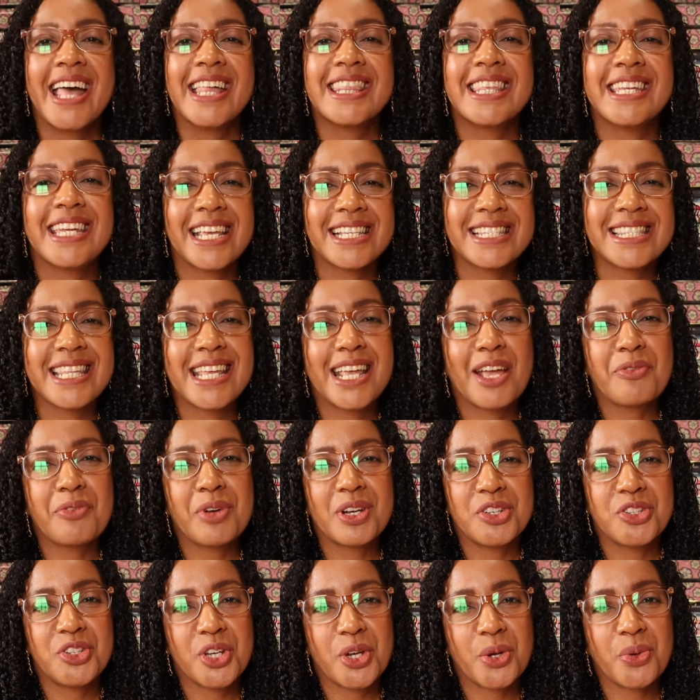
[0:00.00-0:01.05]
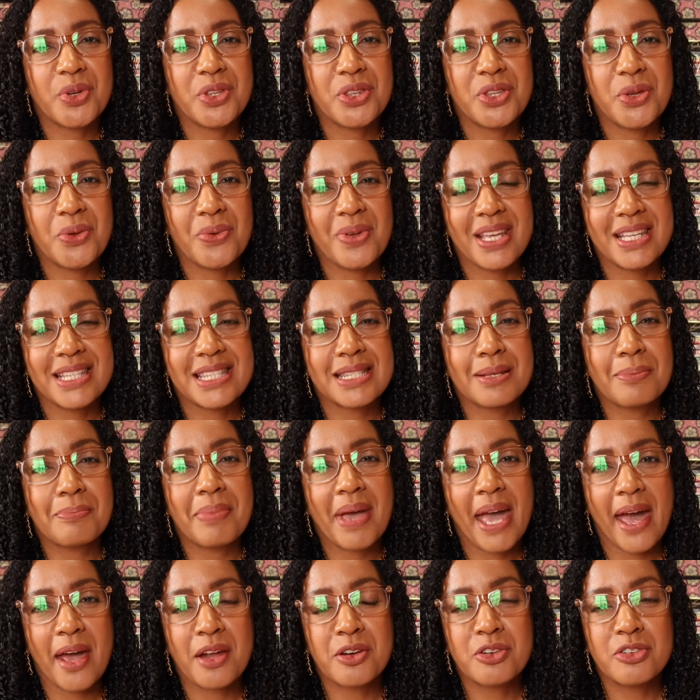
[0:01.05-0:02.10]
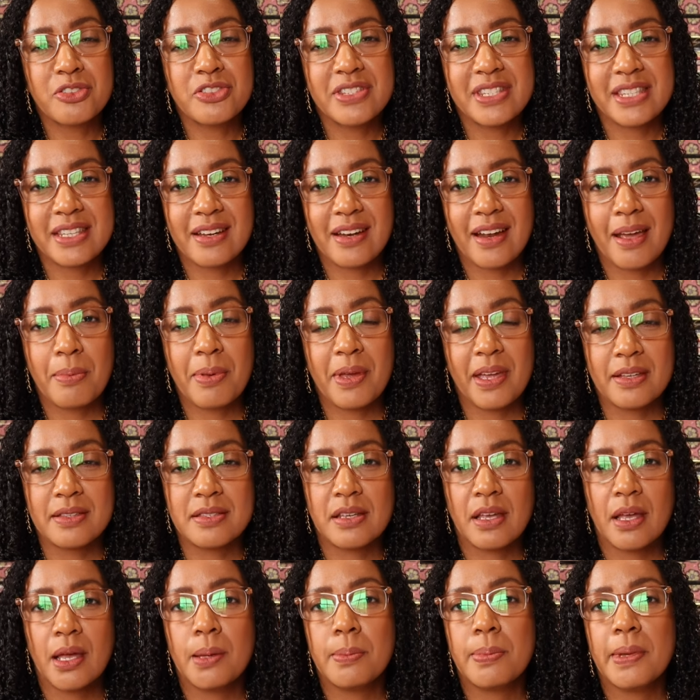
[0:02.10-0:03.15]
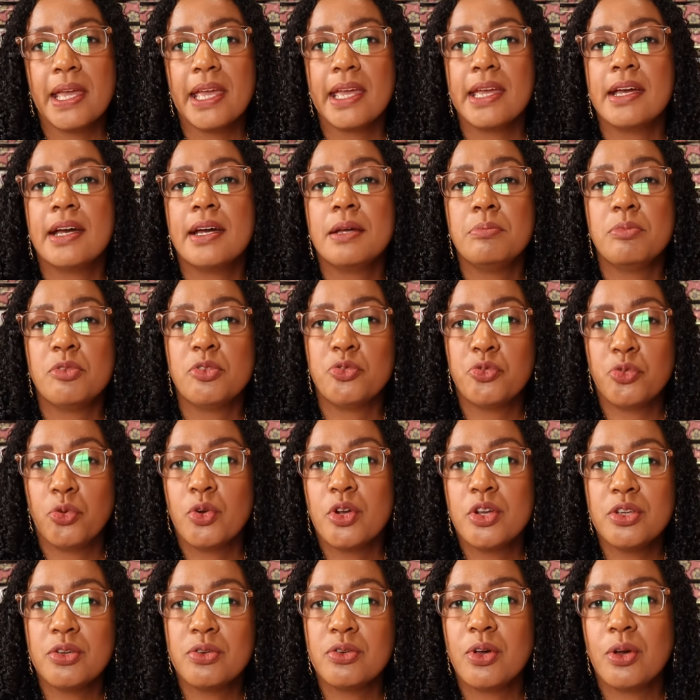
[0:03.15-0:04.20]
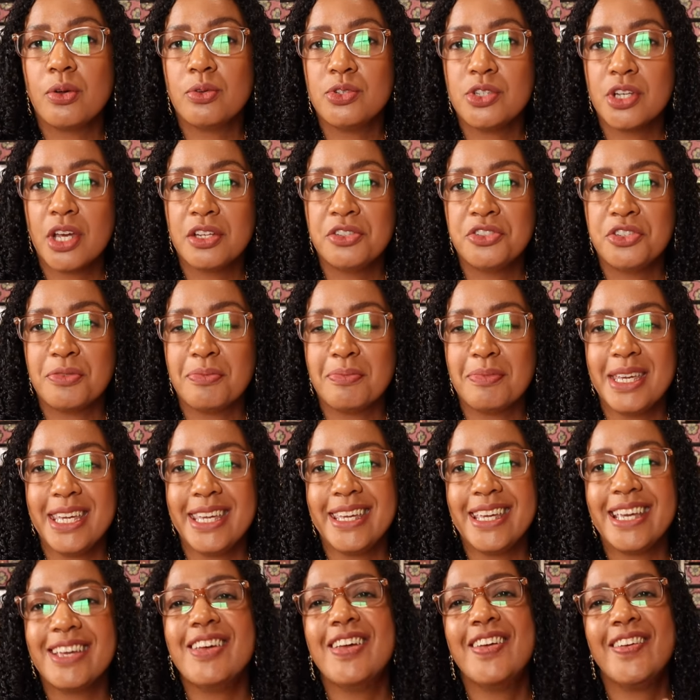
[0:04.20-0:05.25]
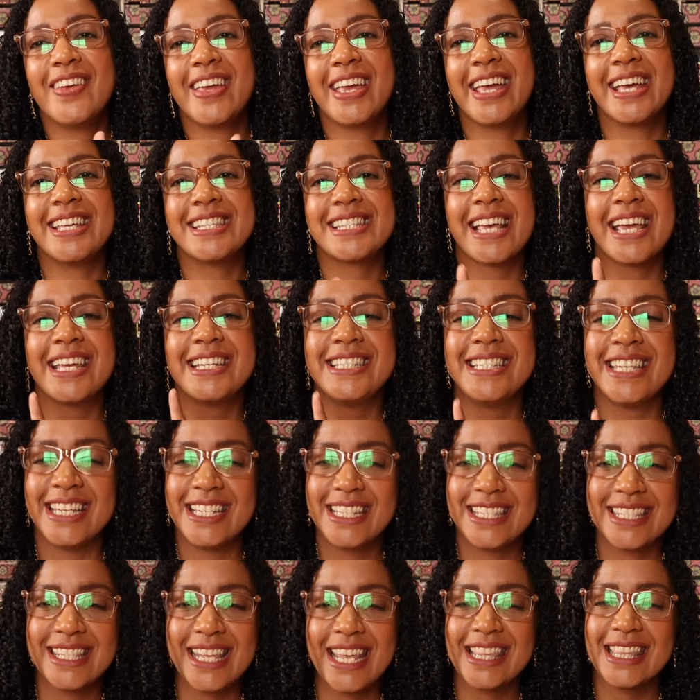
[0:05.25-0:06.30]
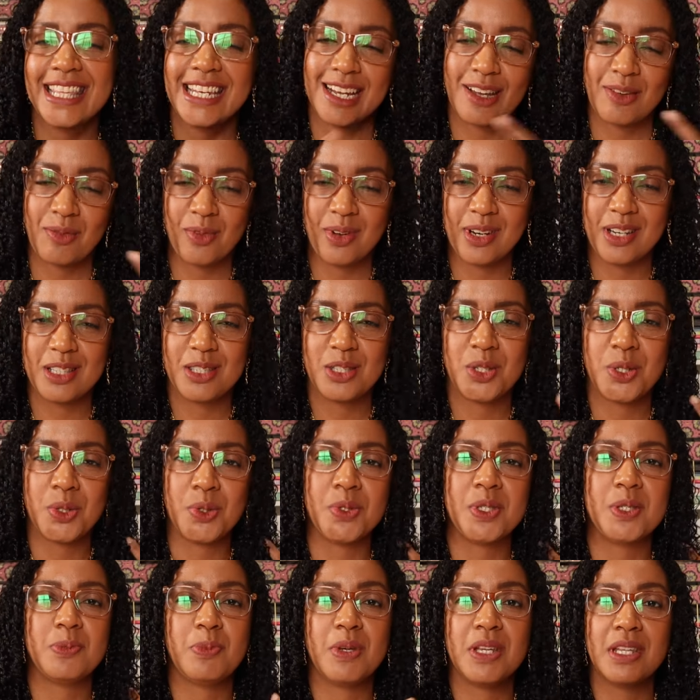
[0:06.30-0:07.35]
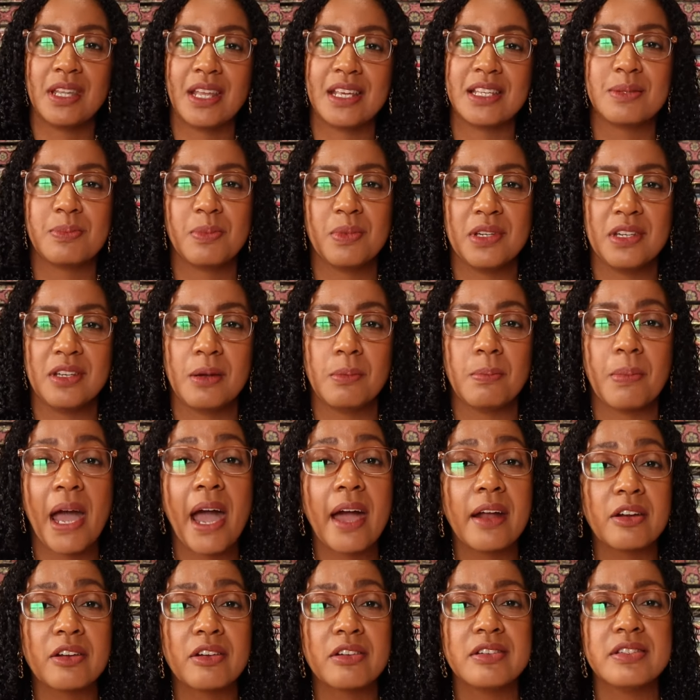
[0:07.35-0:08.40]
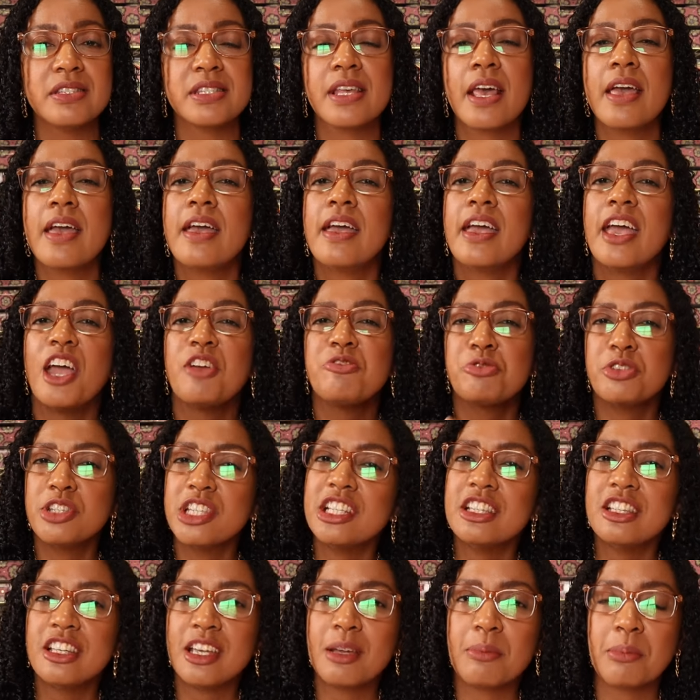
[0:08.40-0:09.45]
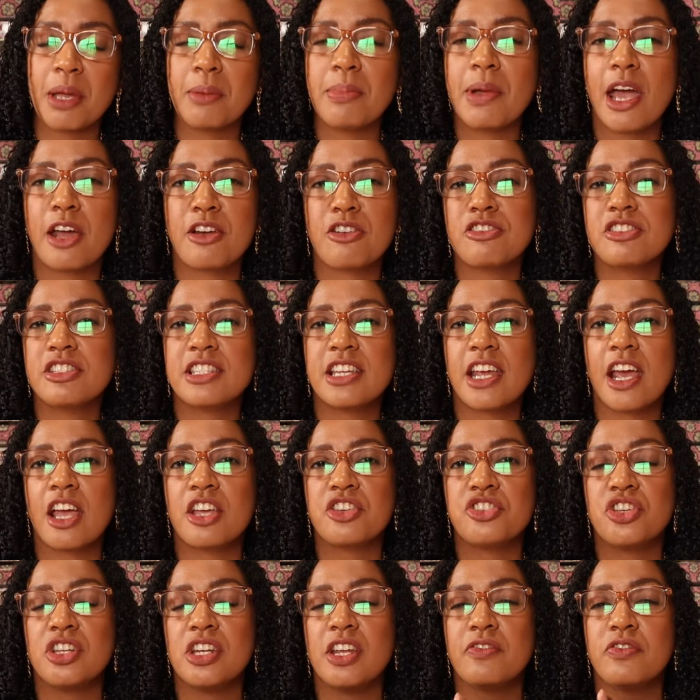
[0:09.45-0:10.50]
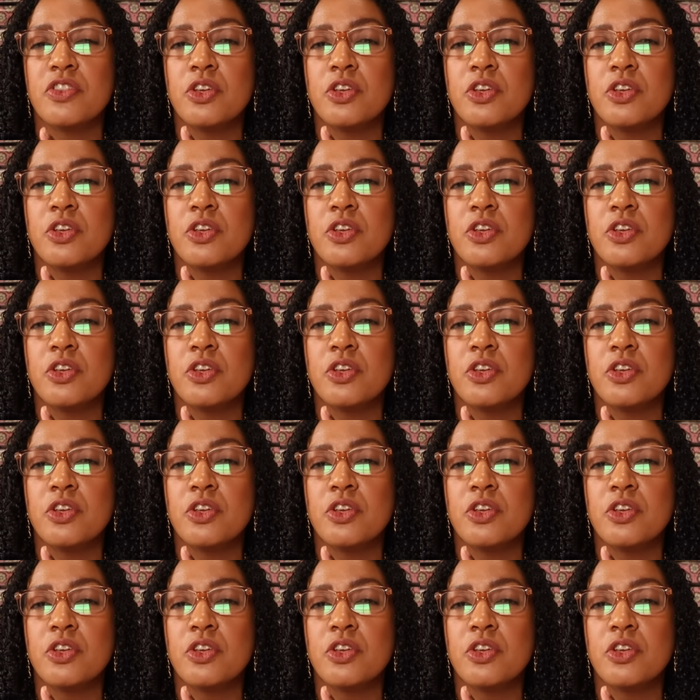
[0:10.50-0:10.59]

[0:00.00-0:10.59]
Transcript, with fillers: The next thing I want to share with you is some patterns that I picked up. And before you go judging me, because I did say that I wanted to spend less money on patterns and really look at my pattern stash, and if